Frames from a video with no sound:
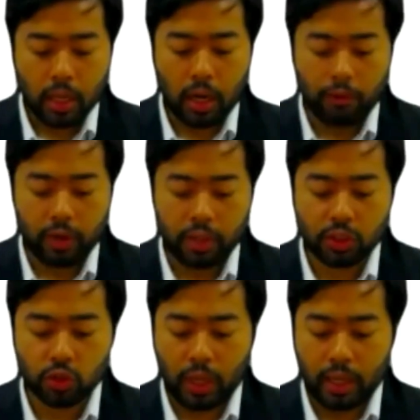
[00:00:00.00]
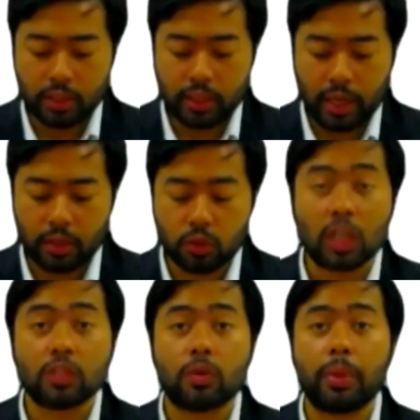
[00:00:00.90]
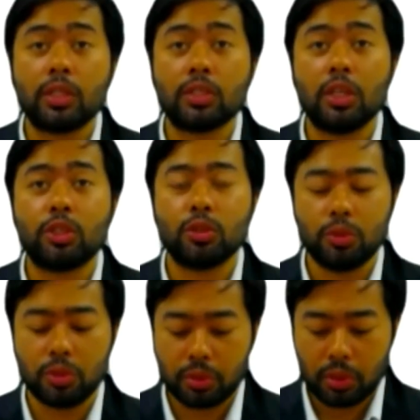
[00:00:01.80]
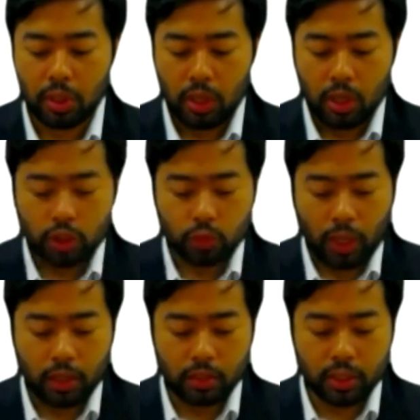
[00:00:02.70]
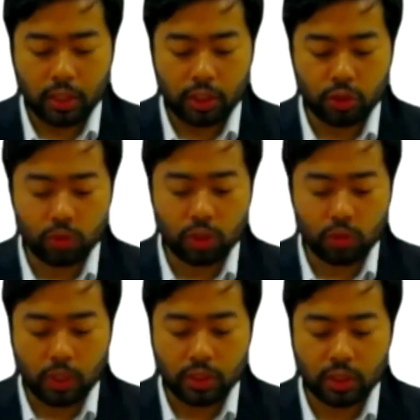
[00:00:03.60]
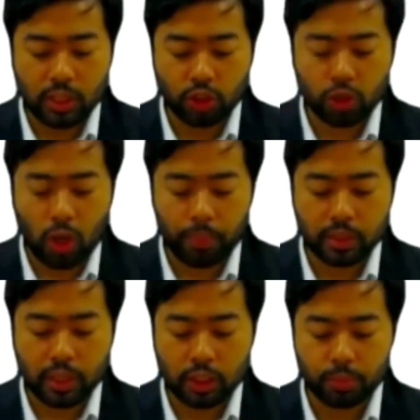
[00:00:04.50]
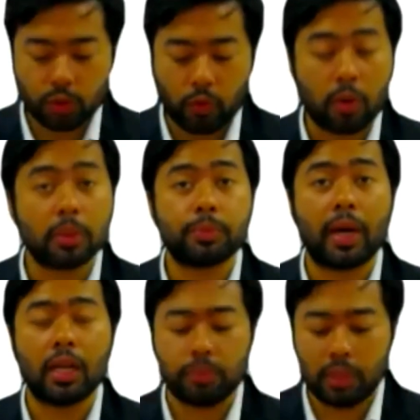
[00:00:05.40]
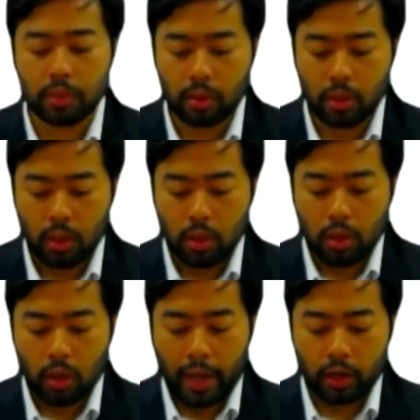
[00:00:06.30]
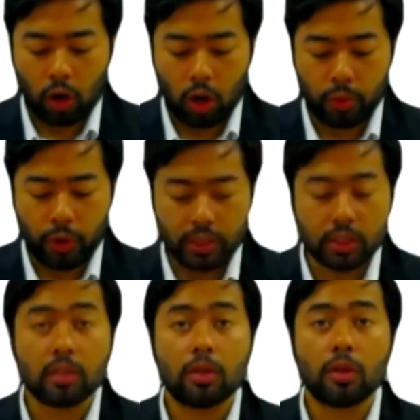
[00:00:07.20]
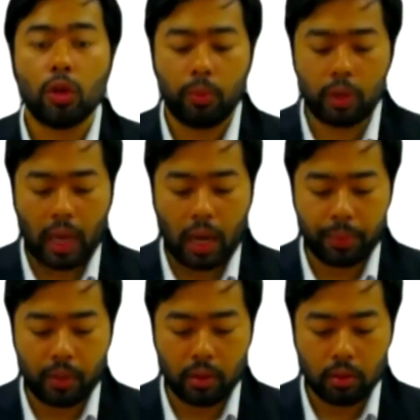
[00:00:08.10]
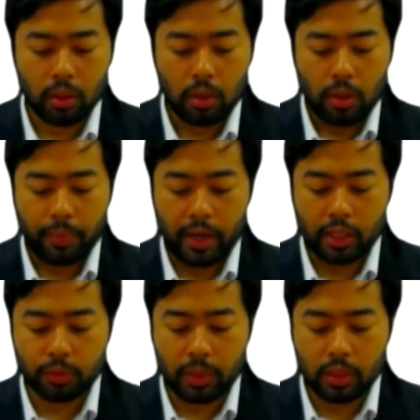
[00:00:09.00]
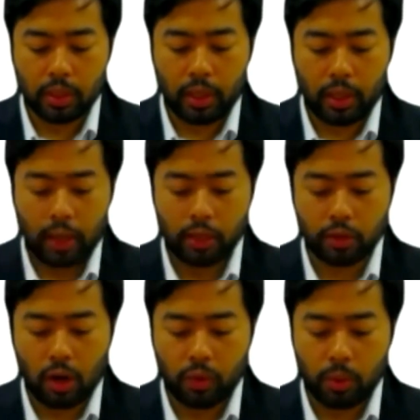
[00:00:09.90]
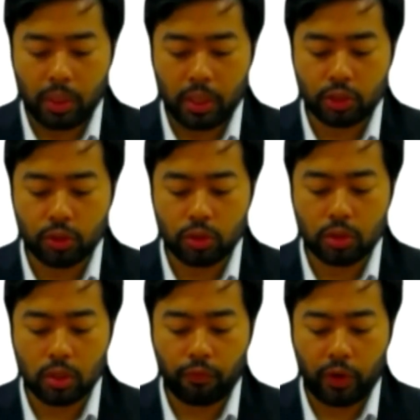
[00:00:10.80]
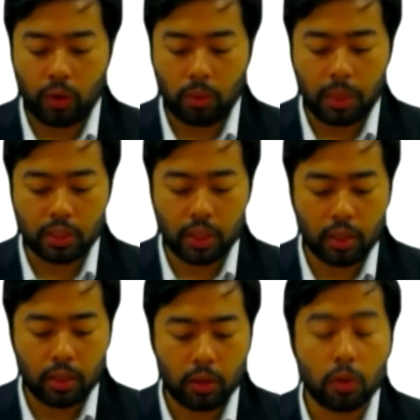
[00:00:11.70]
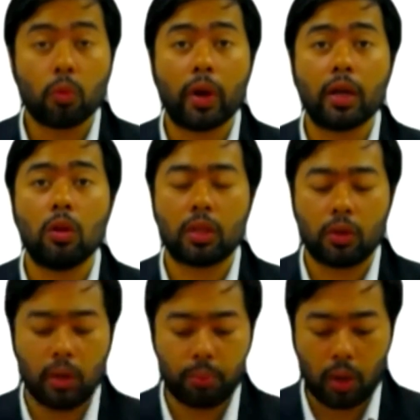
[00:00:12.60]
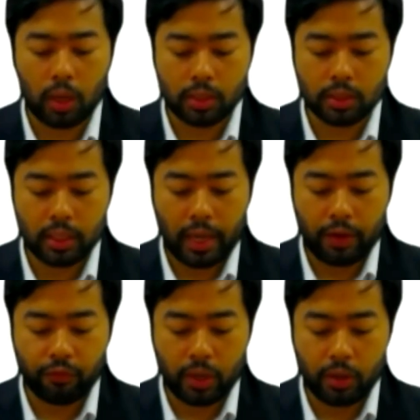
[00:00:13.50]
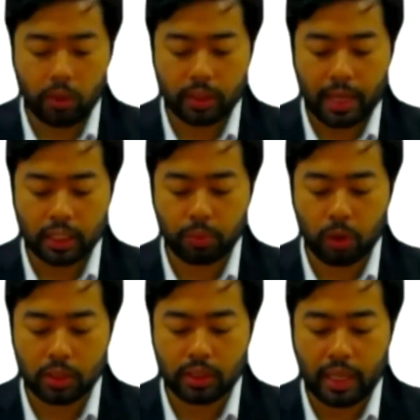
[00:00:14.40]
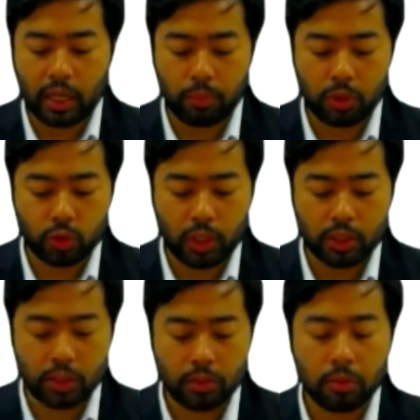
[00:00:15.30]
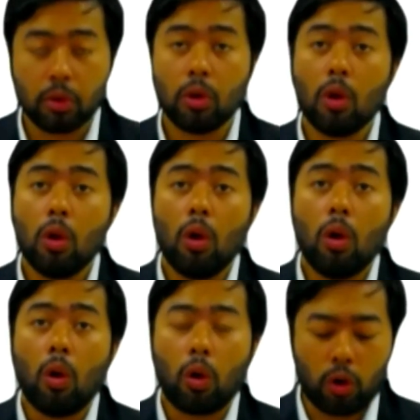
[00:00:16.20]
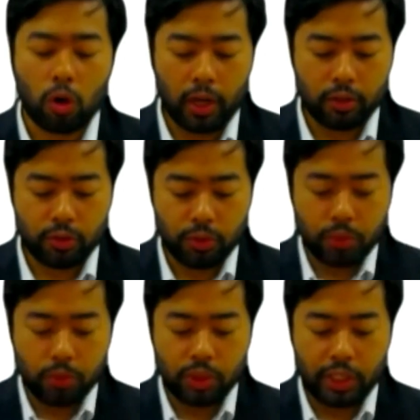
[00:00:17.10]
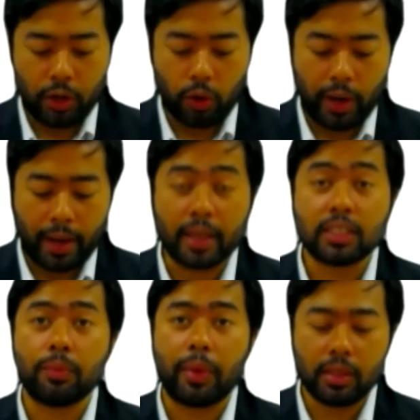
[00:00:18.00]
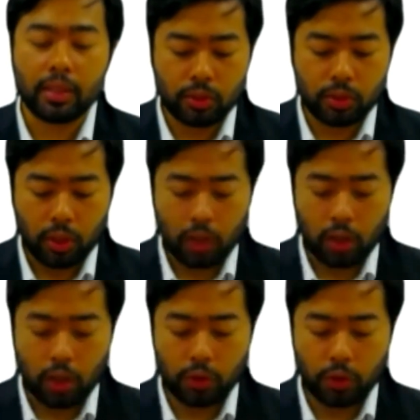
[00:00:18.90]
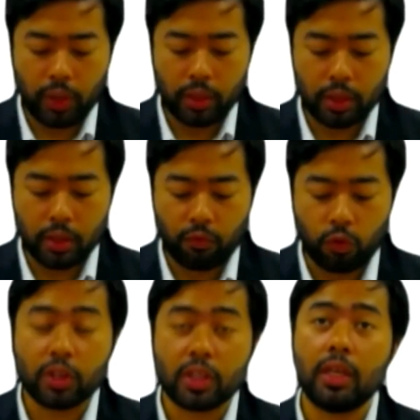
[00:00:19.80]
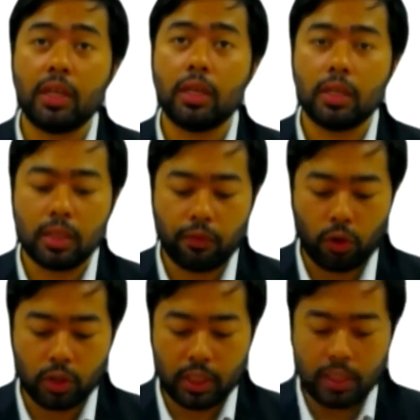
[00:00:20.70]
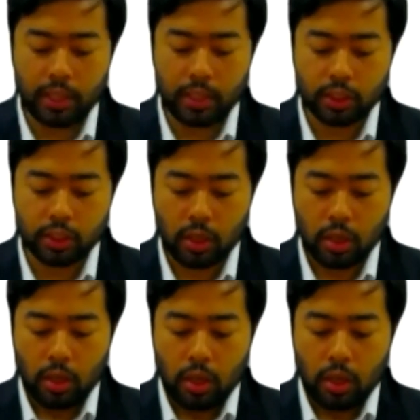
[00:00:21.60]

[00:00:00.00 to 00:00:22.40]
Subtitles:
governance, strategy, and transformation issues. Strategic issues addresses such topics as performance management and collaboration, human capital management, intergovernmental issues, federal budgeting, regulatory policy, and federal tax policy and administration. According to GAO estimates, during the 14 years,